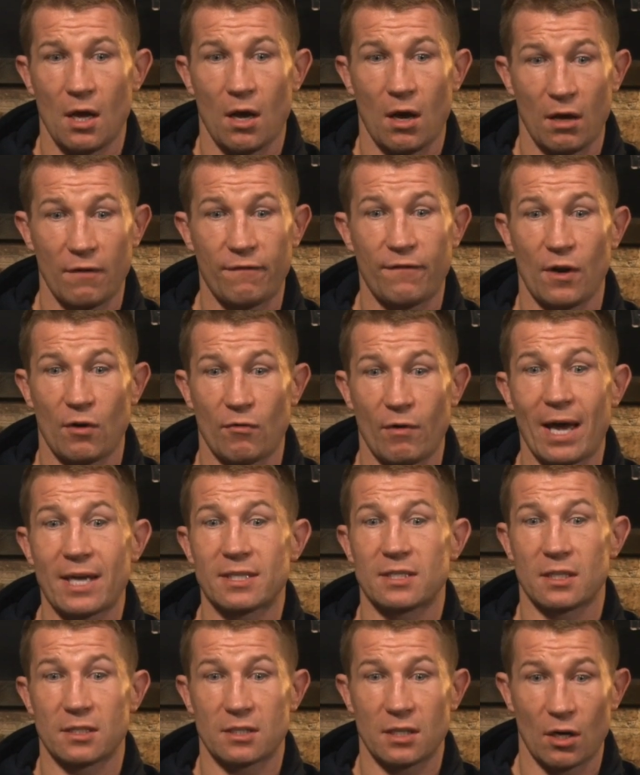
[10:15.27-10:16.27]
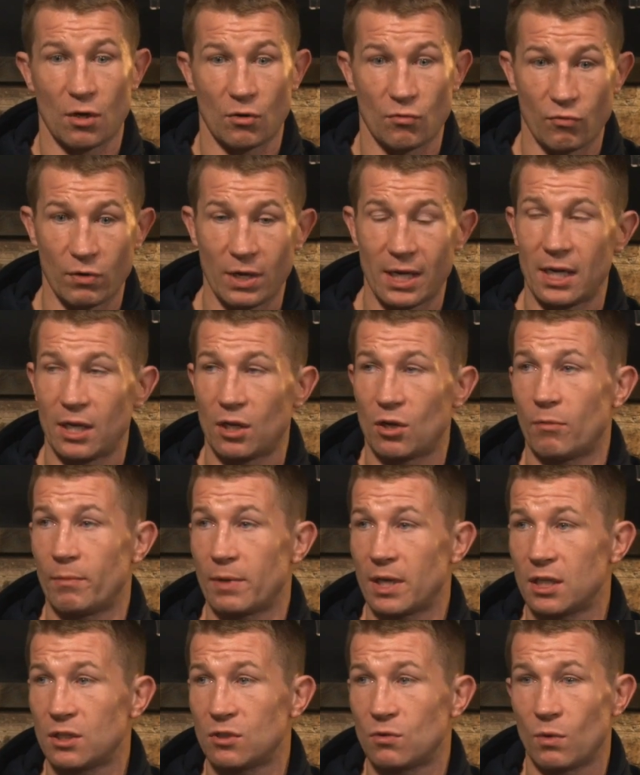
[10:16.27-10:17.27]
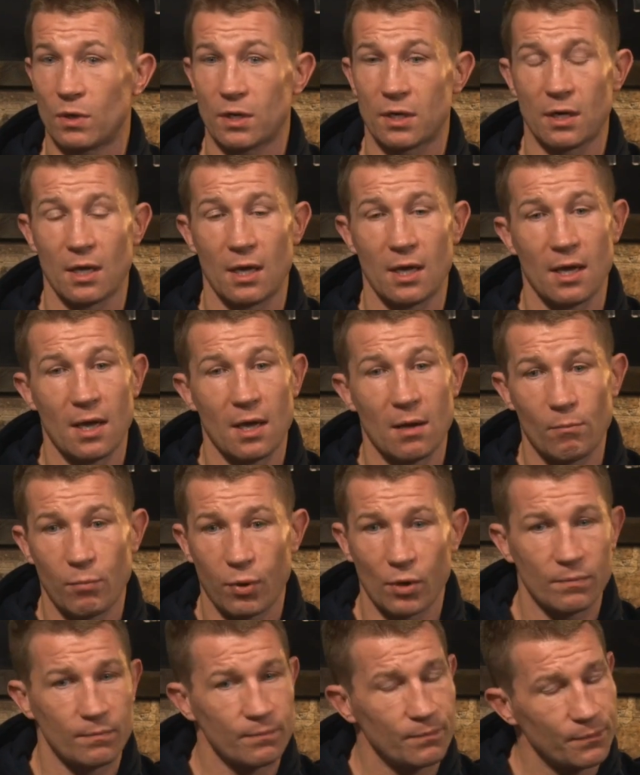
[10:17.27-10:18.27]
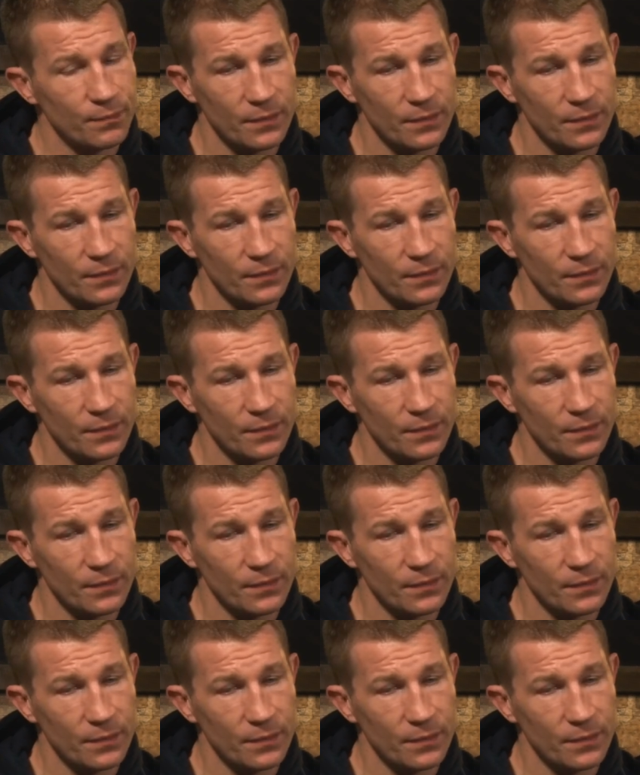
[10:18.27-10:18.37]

I felt Racing started really coming into it. Mm. But